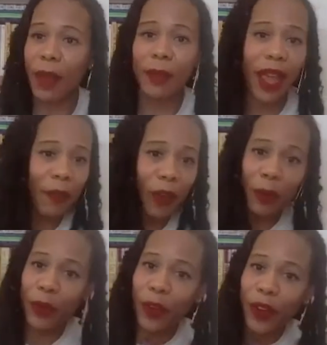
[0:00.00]
I'm not
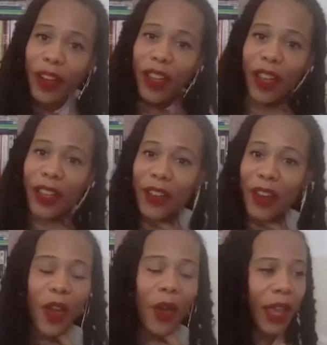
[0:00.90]
from Florida,
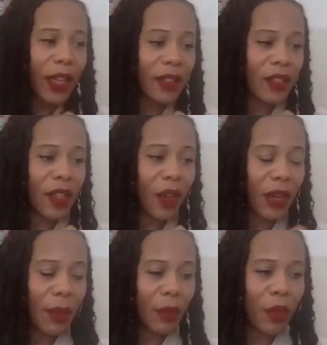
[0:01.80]
and so
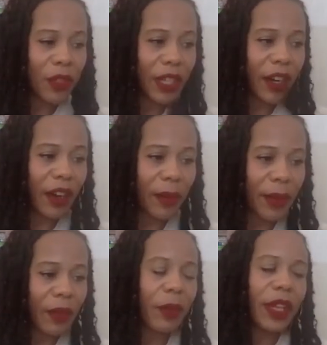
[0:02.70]
when I moved here, I
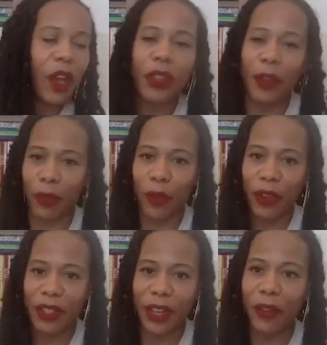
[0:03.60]
mean, we know that
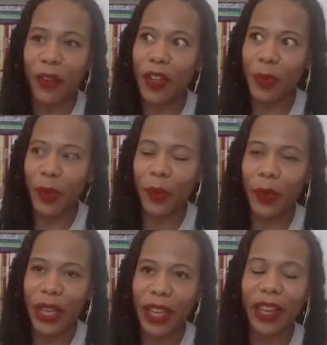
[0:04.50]
Florida is diverse, but
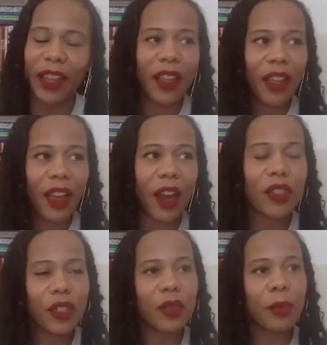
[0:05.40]
our
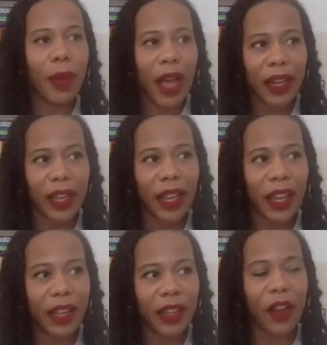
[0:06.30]
student
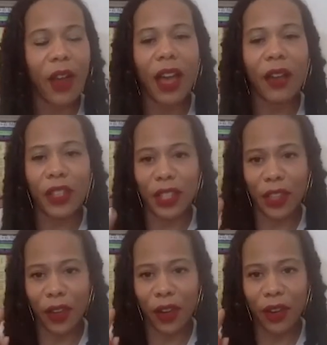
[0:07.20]
body, obviously
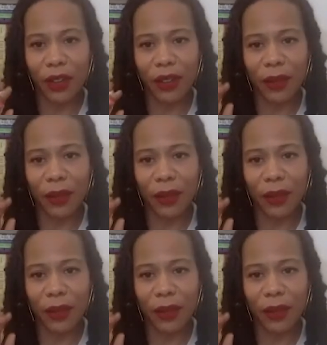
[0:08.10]
there are,